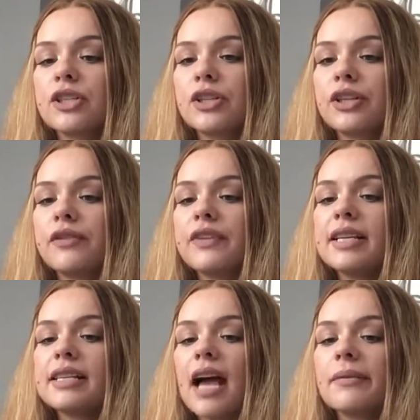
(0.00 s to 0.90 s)
took their
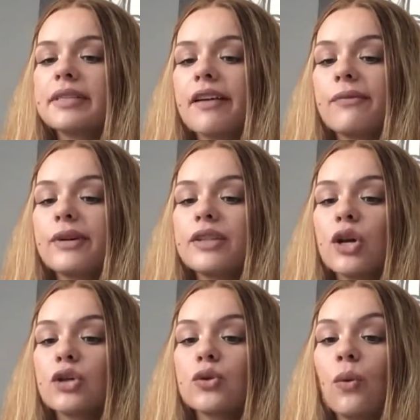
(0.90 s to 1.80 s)
fees, I was left with
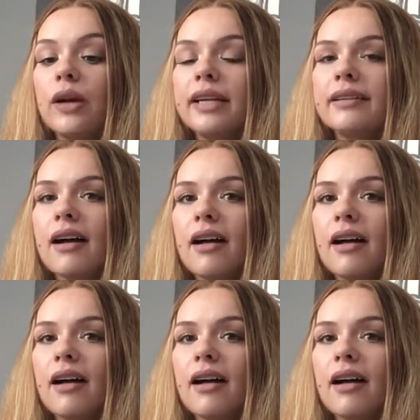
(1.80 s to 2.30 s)
$20.